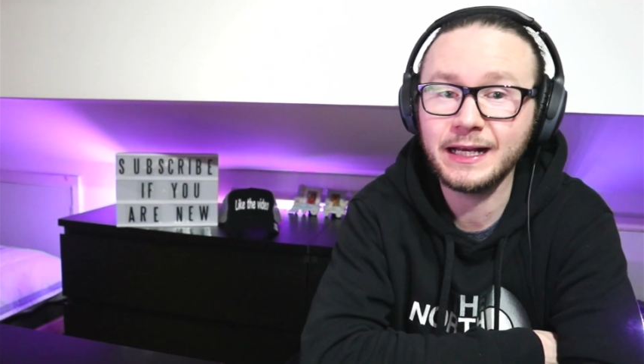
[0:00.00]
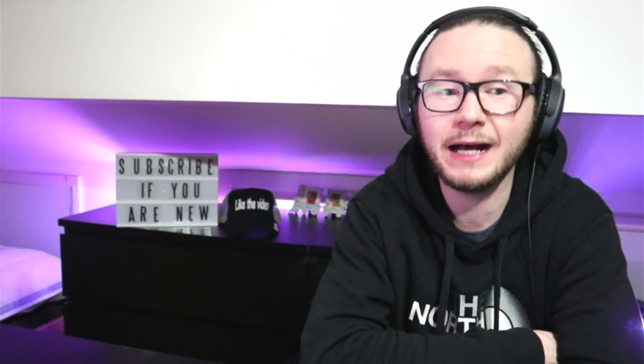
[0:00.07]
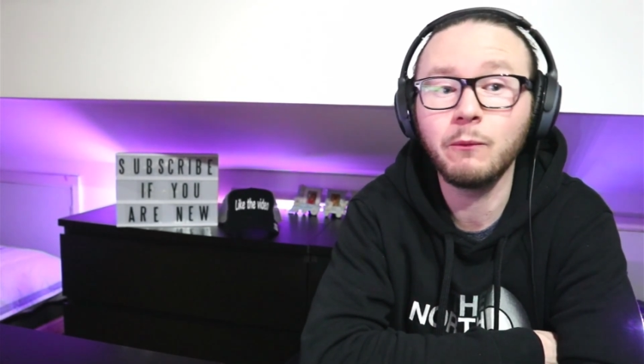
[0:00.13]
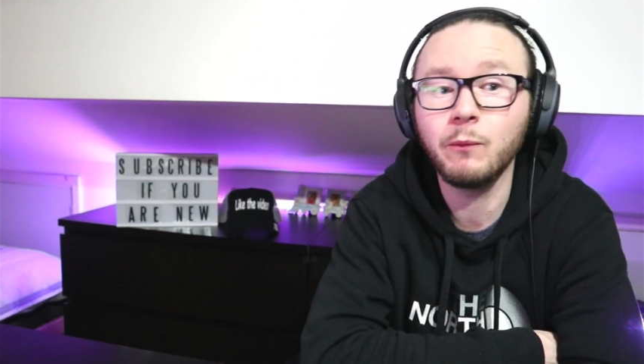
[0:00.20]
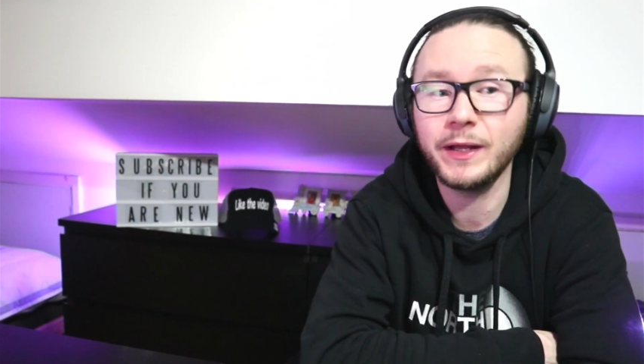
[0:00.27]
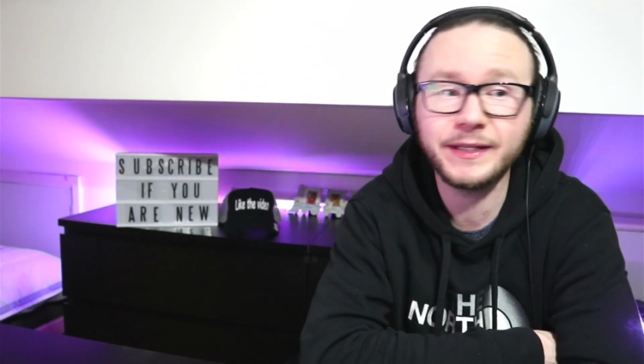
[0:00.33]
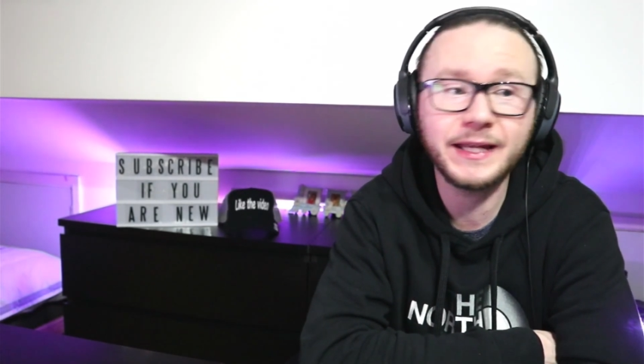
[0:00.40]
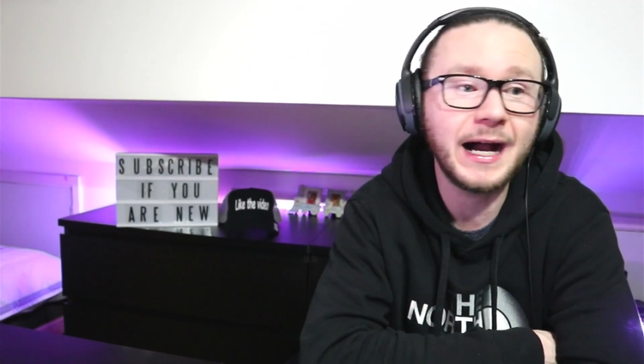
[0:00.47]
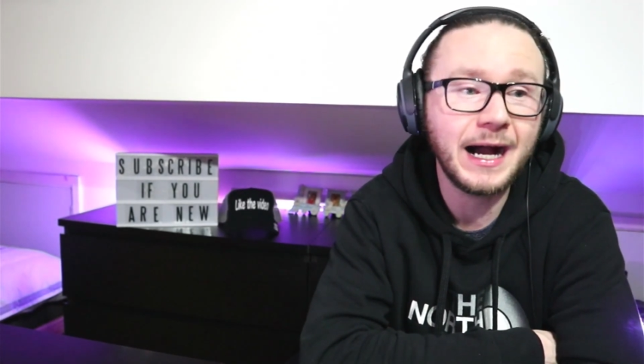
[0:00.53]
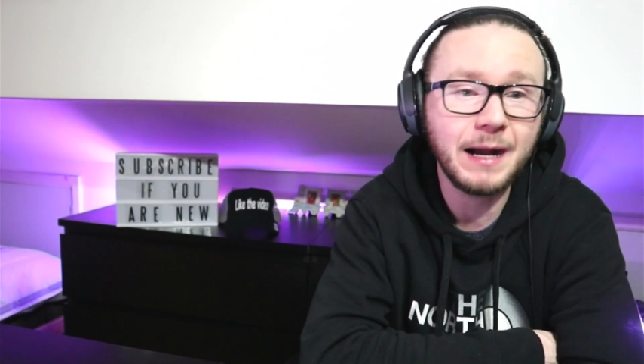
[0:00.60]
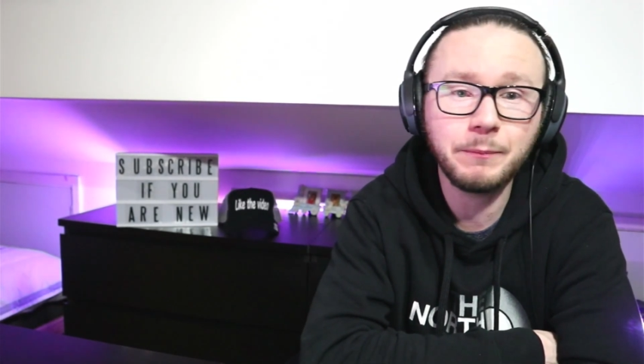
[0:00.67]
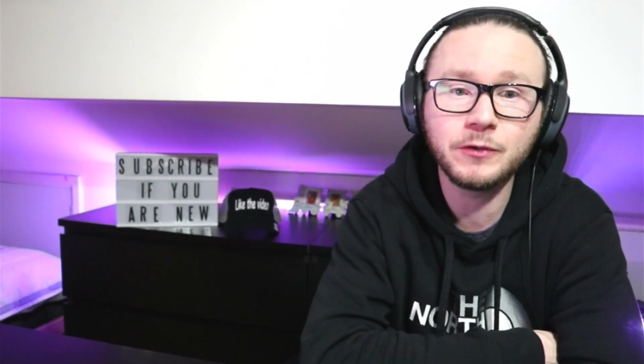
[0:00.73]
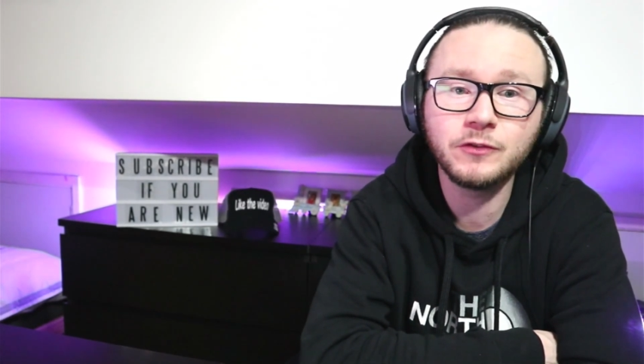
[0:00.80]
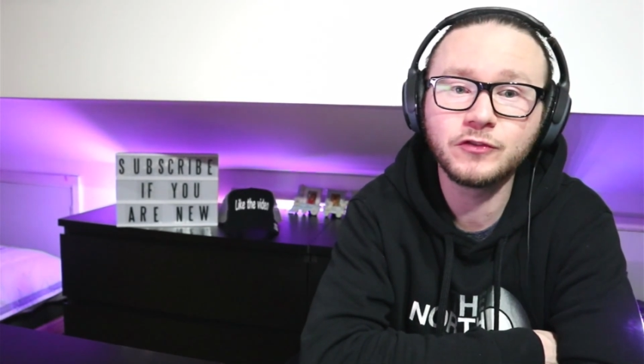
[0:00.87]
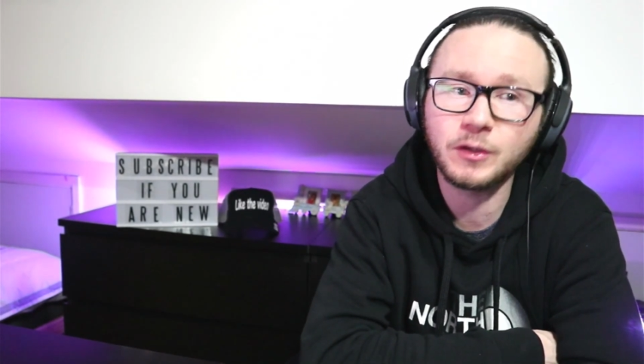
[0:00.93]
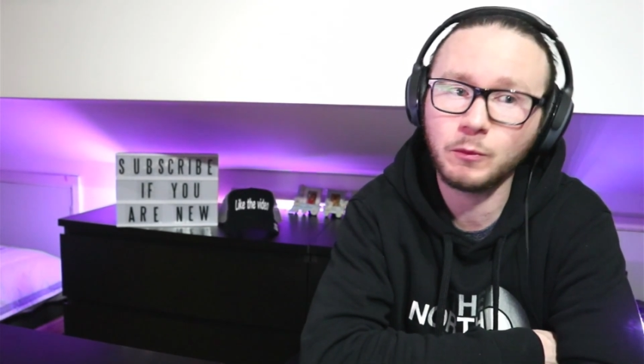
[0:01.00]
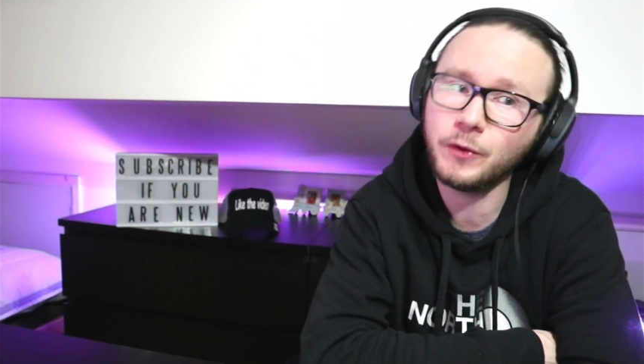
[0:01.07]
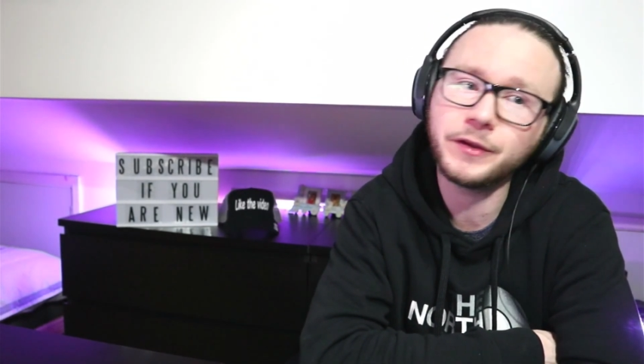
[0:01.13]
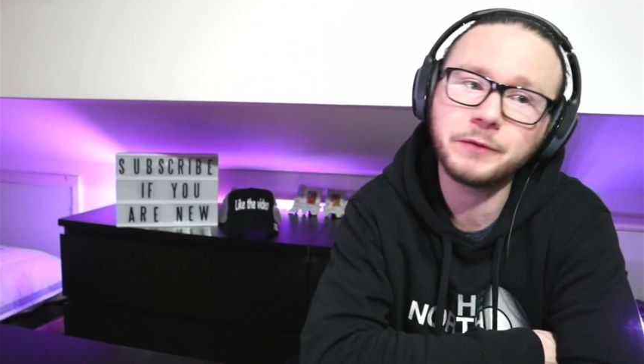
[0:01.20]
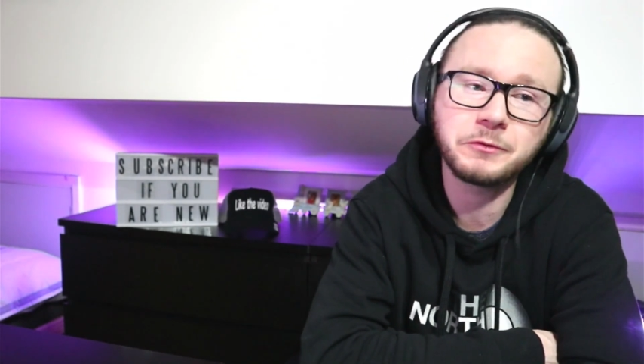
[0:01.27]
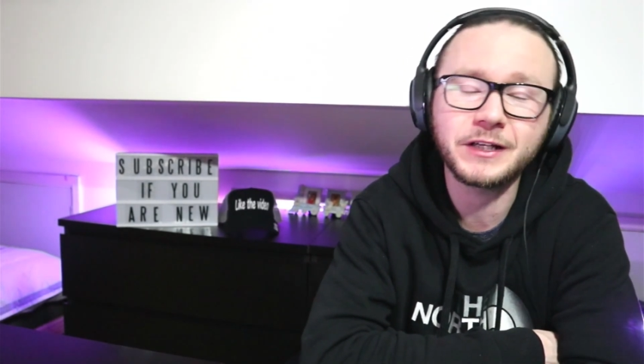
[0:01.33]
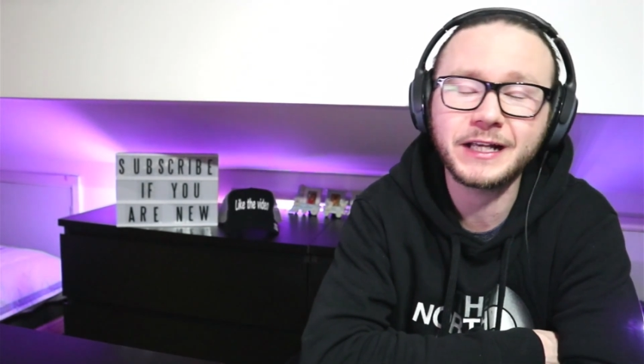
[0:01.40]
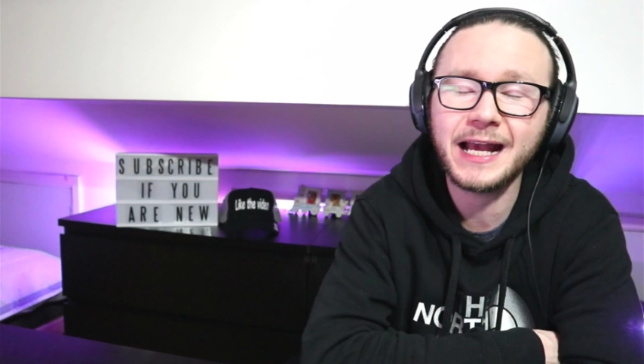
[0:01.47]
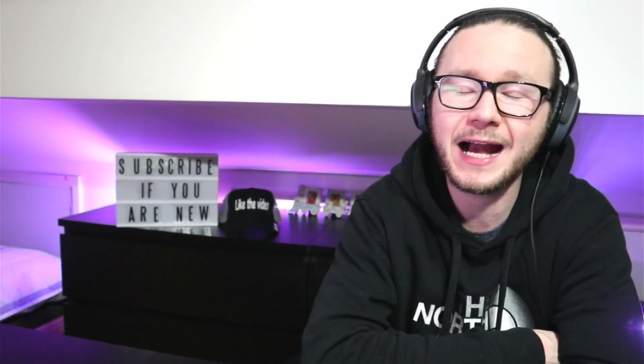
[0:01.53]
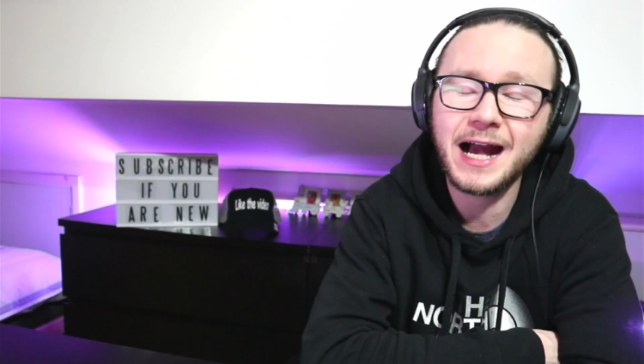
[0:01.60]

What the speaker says: When that happens, I want them to get